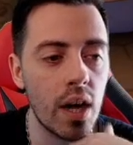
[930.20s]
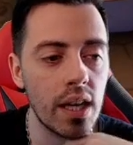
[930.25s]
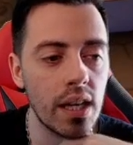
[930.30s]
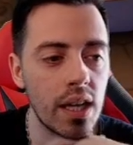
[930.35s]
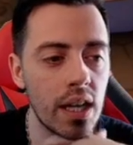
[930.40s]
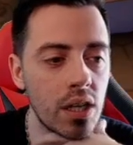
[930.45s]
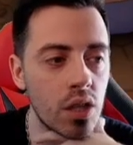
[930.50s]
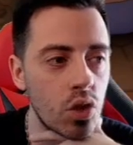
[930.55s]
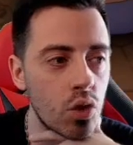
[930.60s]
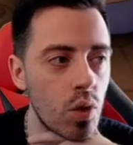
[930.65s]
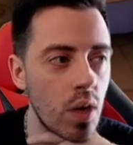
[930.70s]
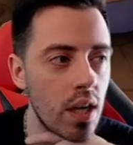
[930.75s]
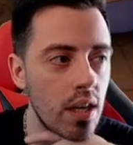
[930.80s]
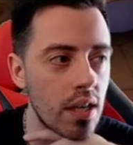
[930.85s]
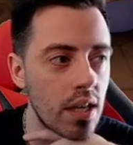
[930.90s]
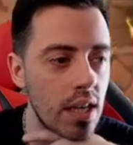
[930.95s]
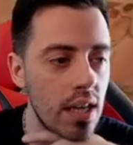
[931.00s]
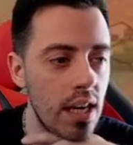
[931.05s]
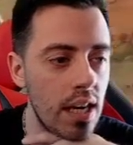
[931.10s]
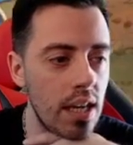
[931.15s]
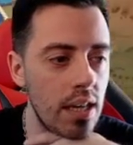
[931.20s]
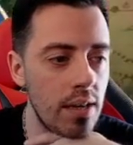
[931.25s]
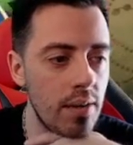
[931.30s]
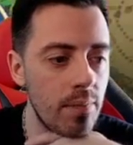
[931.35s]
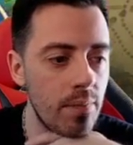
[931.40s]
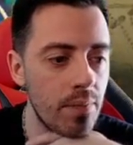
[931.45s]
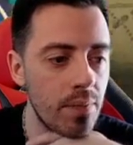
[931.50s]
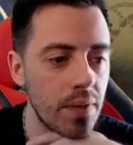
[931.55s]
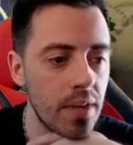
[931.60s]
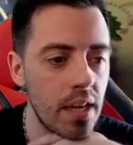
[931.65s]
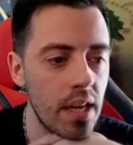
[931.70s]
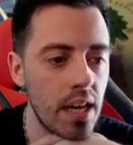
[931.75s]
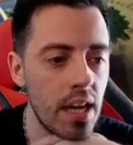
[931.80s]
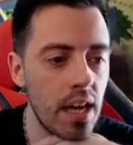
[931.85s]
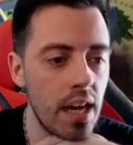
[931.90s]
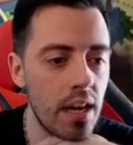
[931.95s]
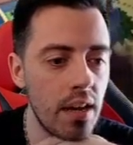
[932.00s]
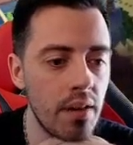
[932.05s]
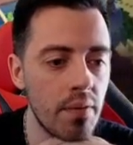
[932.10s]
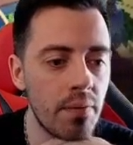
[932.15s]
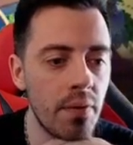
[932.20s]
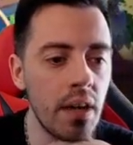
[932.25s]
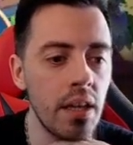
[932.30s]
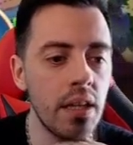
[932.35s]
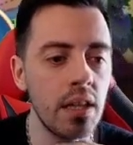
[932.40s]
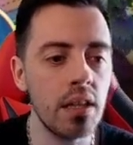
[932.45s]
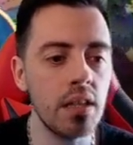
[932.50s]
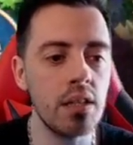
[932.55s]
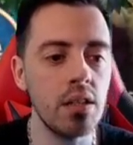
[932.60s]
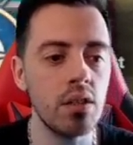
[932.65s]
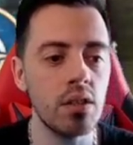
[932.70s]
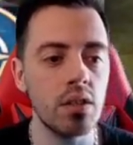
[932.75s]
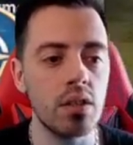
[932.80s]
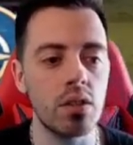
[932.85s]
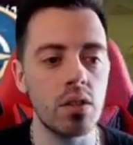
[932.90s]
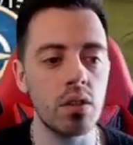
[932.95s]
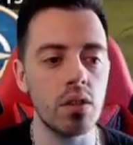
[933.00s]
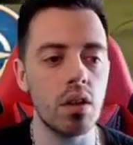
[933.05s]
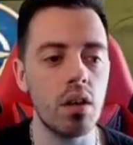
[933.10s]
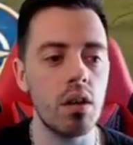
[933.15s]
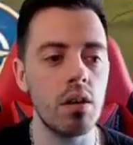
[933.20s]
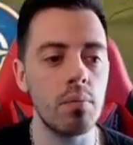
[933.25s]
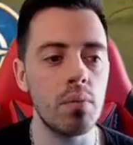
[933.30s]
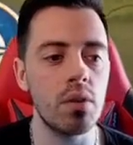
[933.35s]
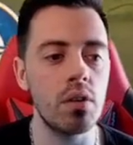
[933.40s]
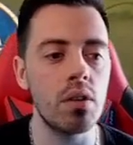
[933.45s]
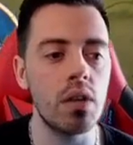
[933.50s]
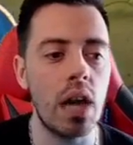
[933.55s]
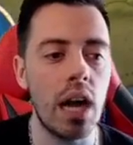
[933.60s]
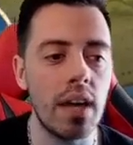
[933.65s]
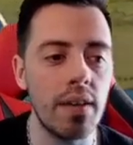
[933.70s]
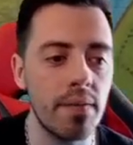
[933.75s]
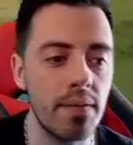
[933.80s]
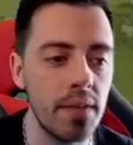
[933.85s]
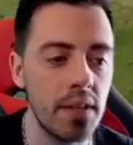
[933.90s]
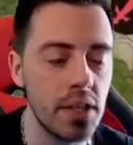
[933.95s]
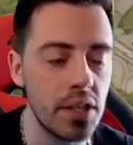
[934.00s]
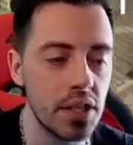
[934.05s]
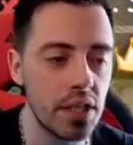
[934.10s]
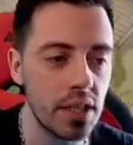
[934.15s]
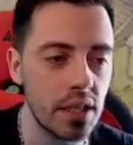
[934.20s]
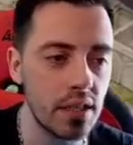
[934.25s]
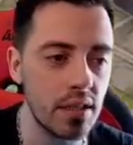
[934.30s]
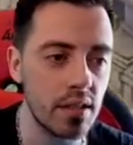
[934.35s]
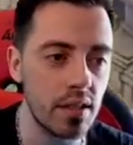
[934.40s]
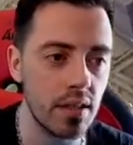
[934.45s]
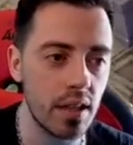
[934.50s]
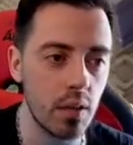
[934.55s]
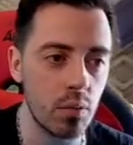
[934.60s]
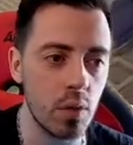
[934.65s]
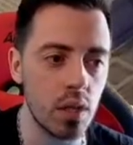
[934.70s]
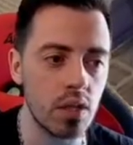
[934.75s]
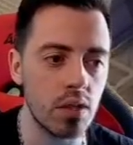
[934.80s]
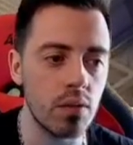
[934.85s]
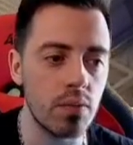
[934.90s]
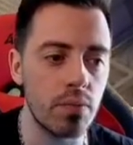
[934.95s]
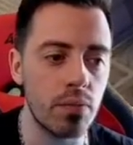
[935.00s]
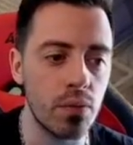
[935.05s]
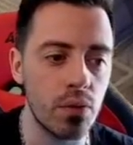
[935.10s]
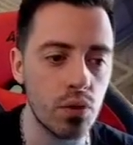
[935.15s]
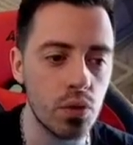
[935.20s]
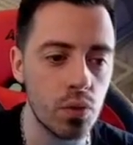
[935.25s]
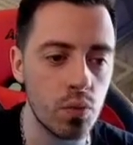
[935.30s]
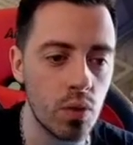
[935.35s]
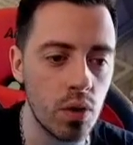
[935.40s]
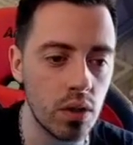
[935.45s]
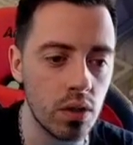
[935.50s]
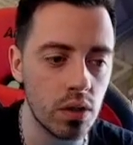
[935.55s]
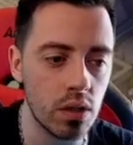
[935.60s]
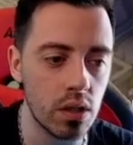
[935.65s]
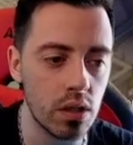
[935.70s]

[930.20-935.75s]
I can try again. And finally on Sod Harbor I finished it, that was the first one